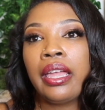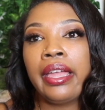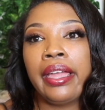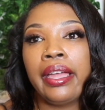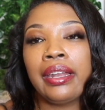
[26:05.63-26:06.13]

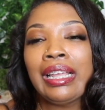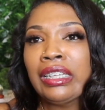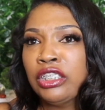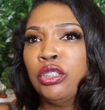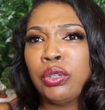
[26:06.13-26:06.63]
And
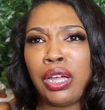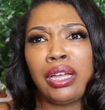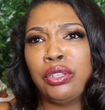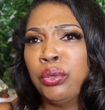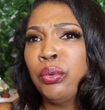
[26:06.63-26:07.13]

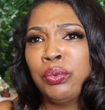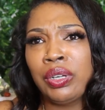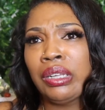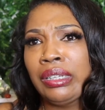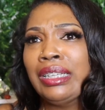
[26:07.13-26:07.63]
you
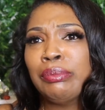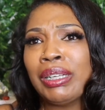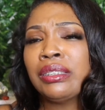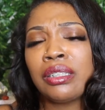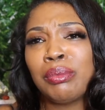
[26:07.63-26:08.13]
need to be
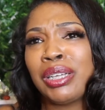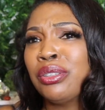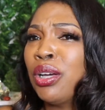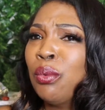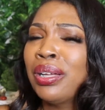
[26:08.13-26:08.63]
able to tell them, like,
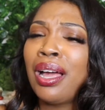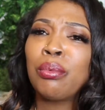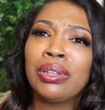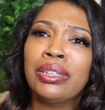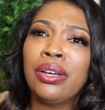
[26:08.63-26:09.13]
you know what? I
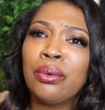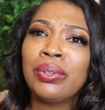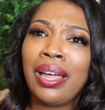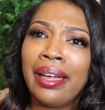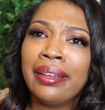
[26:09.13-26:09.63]
really
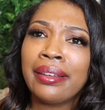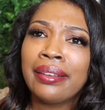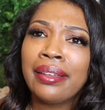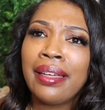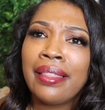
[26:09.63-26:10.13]
don't like
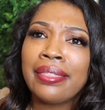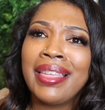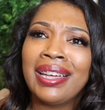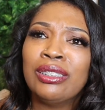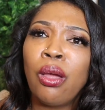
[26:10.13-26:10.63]

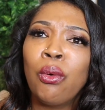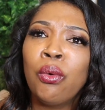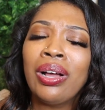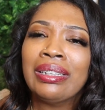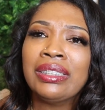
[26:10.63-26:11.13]
that
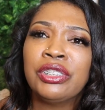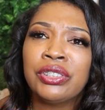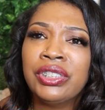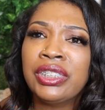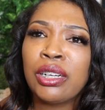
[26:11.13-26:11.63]
you
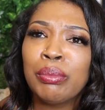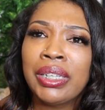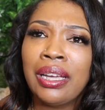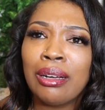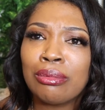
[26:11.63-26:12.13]
intentionally tear
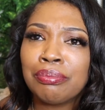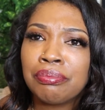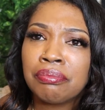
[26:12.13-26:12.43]
me down.